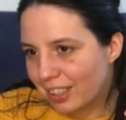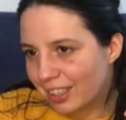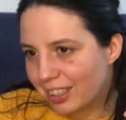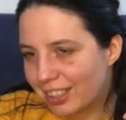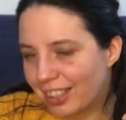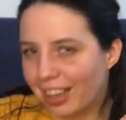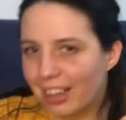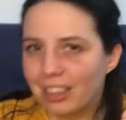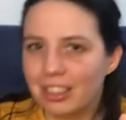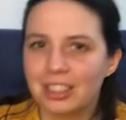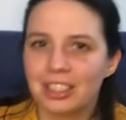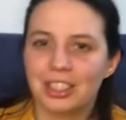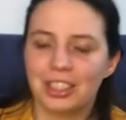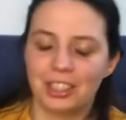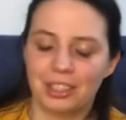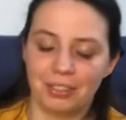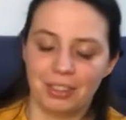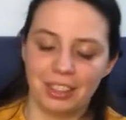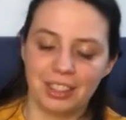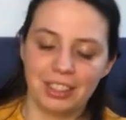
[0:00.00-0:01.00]
Yeah,
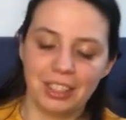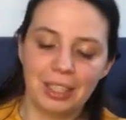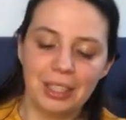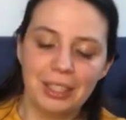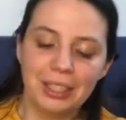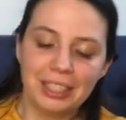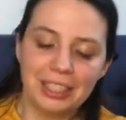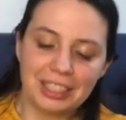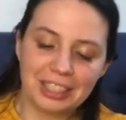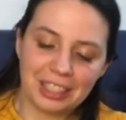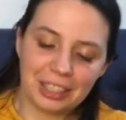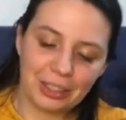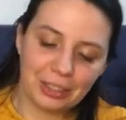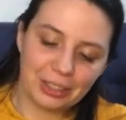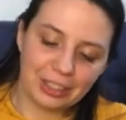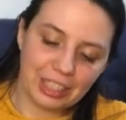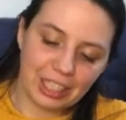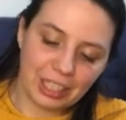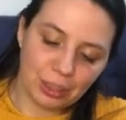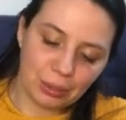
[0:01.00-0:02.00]
she's finished. So
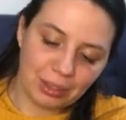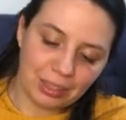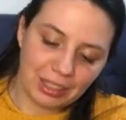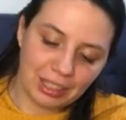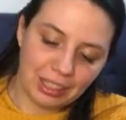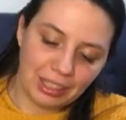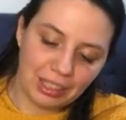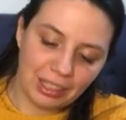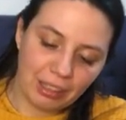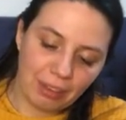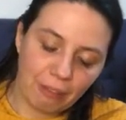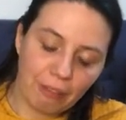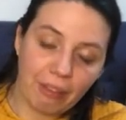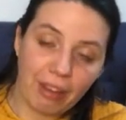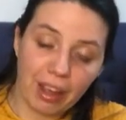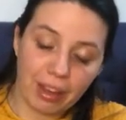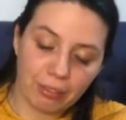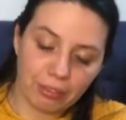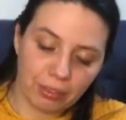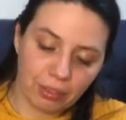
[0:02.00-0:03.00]
they're
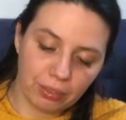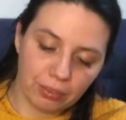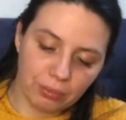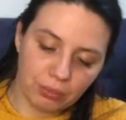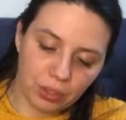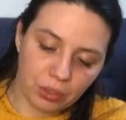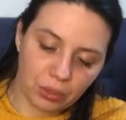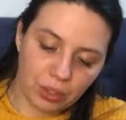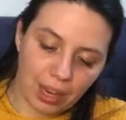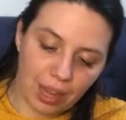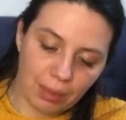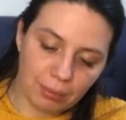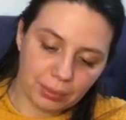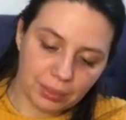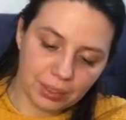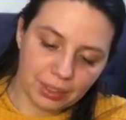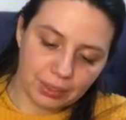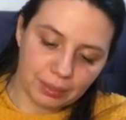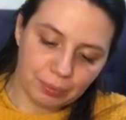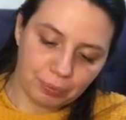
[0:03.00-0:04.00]
25
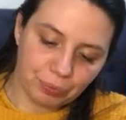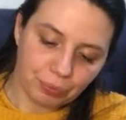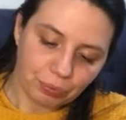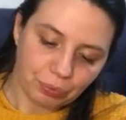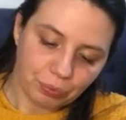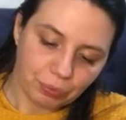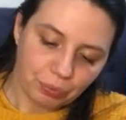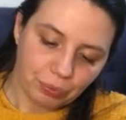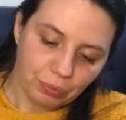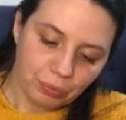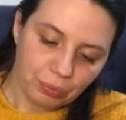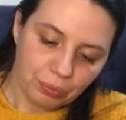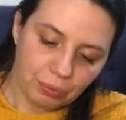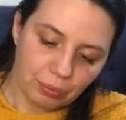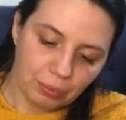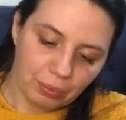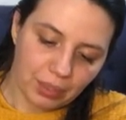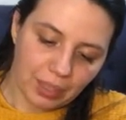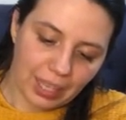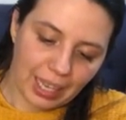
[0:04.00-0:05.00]
grams
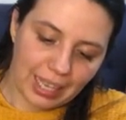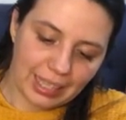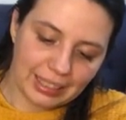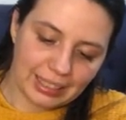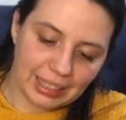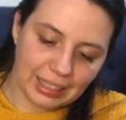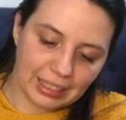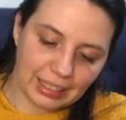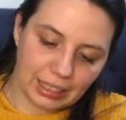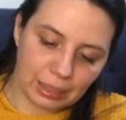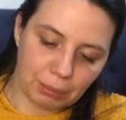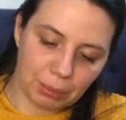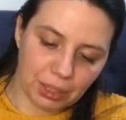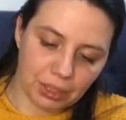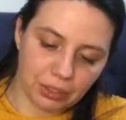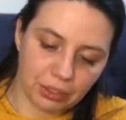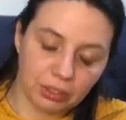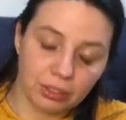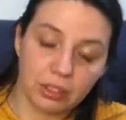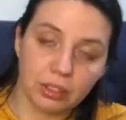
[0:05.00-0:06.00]
and 60
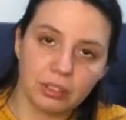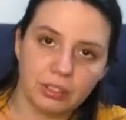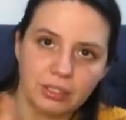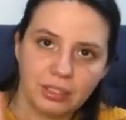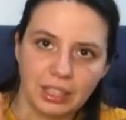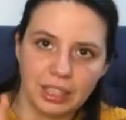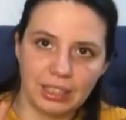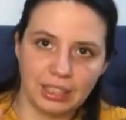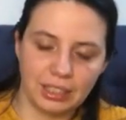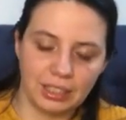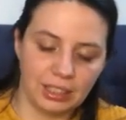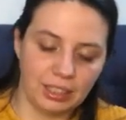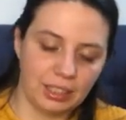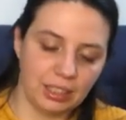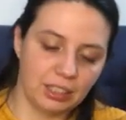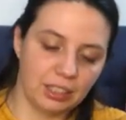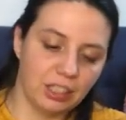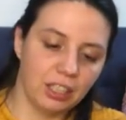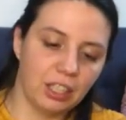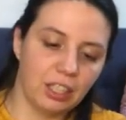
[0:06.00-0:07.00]
meters, so
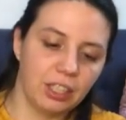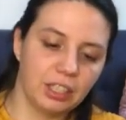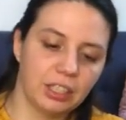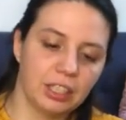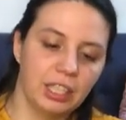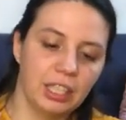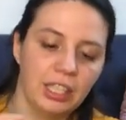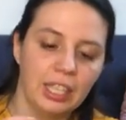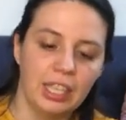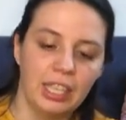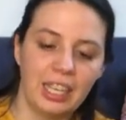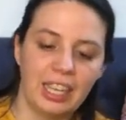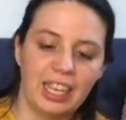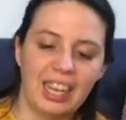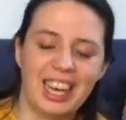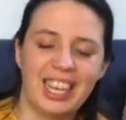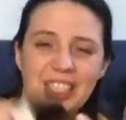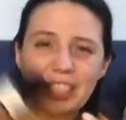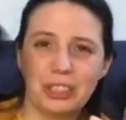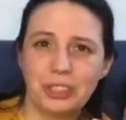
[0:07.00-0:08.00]
66 yards.
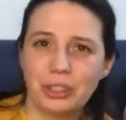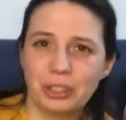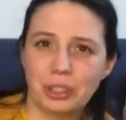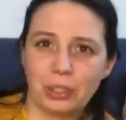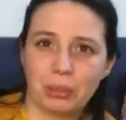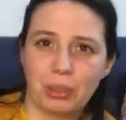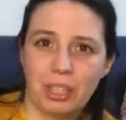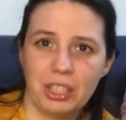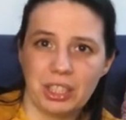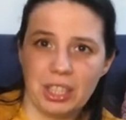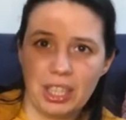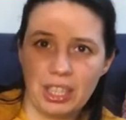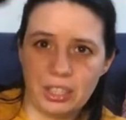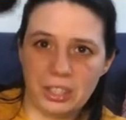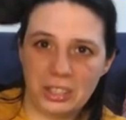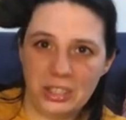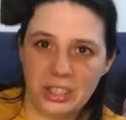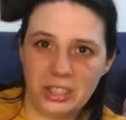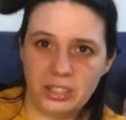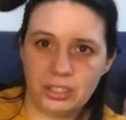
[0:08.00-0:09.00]
I should do a swatch
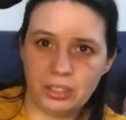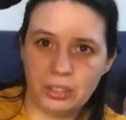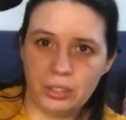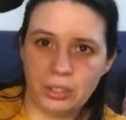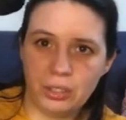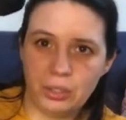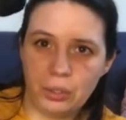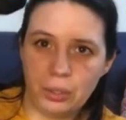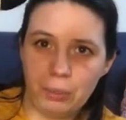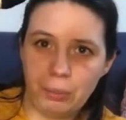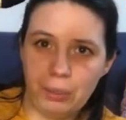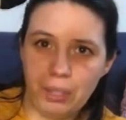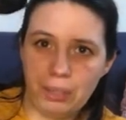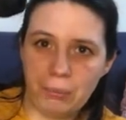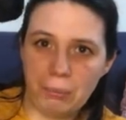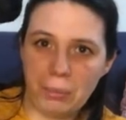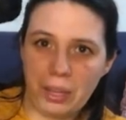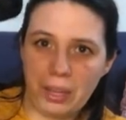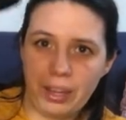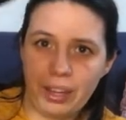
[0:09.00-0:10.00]
actually to know how big
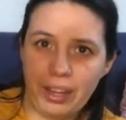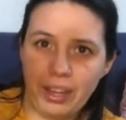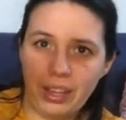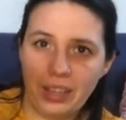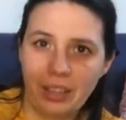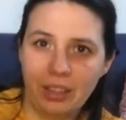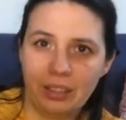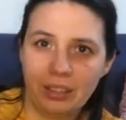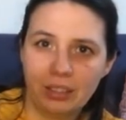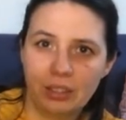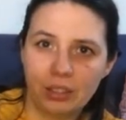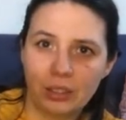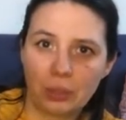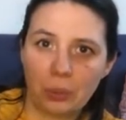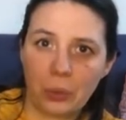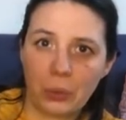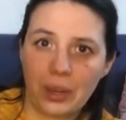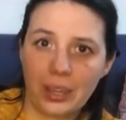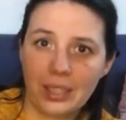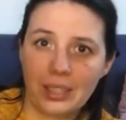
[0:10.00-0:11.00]
my
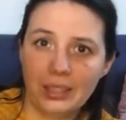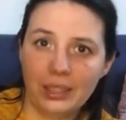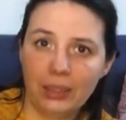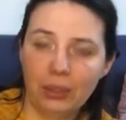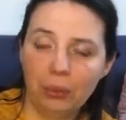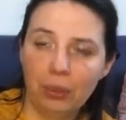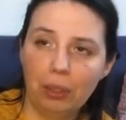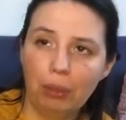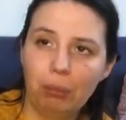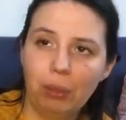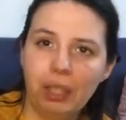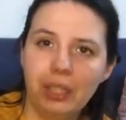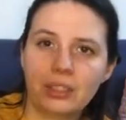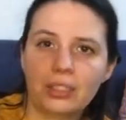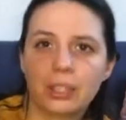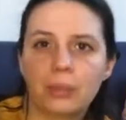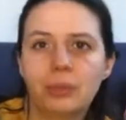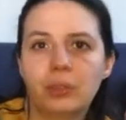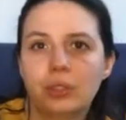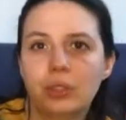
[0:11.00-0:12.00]
squares will be, because
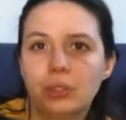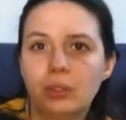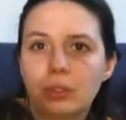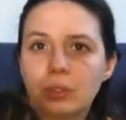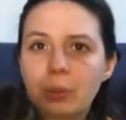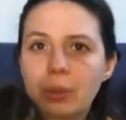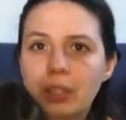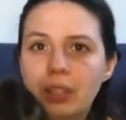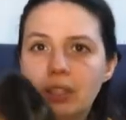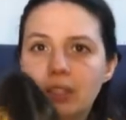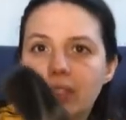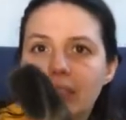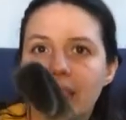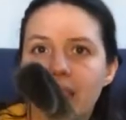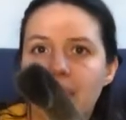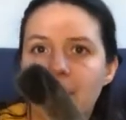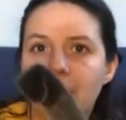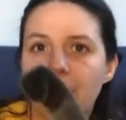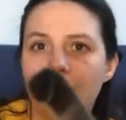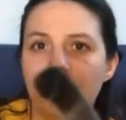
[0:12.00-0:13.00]
I want to do squares and
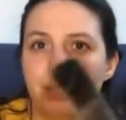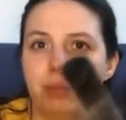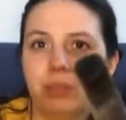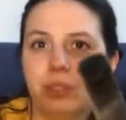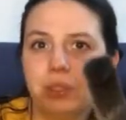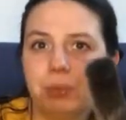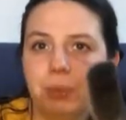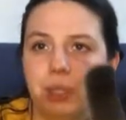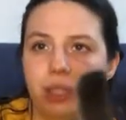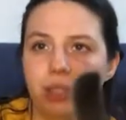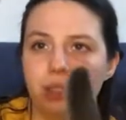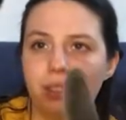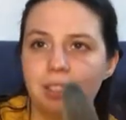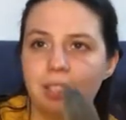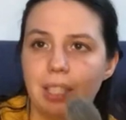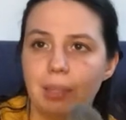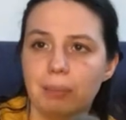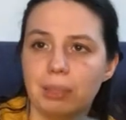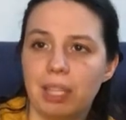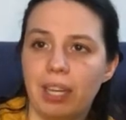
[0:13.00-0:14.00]
I want them to be the
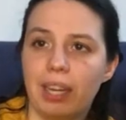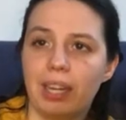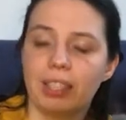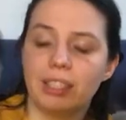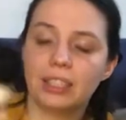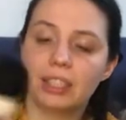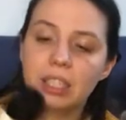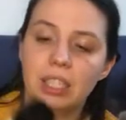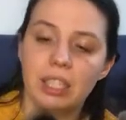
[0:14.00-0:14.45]
same size.